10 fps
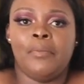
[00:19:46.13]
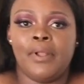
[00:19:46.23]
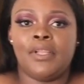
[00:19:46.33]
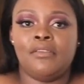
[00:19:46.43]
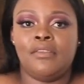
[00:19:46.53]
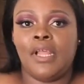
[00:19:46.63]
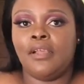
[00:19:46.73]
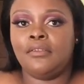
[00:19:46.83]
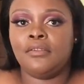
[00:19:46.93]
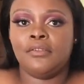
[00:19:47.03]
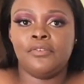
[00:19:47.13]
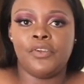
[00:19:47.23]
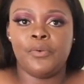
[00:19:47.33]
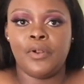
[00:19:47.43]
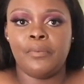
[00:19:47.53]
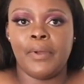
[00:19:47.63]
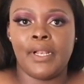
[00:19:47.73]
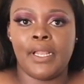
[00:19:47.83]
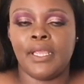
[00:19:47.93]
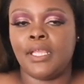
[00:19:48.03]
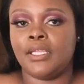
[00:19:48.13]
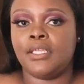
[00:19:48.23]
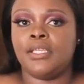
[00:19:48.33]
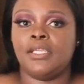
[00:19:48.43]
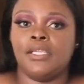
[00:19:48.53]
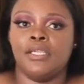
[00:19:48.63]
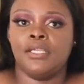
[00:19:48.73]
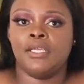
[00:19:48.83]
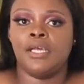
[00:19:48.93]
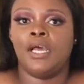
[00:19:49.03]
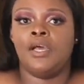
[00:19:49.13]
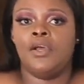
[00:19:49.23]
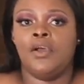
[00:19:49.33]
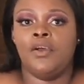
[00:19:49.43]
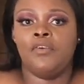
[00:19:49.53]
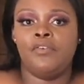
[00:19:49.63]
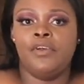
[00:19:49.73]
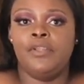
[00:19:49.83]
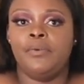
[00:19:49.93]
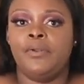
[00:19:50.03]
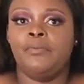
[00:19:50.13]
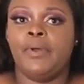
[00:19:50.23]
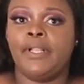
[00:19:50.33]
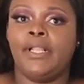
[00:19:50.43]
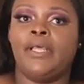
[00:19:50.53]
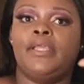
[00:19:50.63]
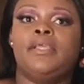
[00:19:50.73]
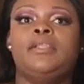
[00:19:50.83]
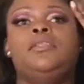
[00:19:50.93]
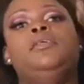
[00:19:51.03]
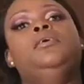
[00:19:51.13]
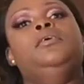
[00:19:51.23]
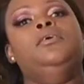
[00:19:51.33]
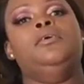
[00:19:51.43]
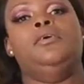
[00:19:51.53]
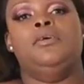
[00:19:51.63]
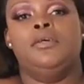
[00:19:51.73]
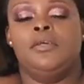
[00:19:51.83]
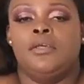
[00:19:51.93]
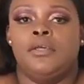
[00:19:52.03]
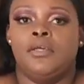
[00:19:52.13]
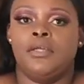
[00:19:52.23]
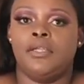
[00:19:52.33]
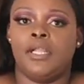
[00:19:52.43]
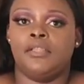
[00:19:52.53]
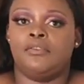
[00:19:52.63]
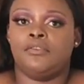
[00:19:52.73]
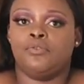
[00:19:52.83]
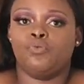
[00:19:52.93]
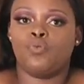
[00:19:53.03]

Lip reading: But it's nice for anyone who might like it. For anyone who might like it. Nice.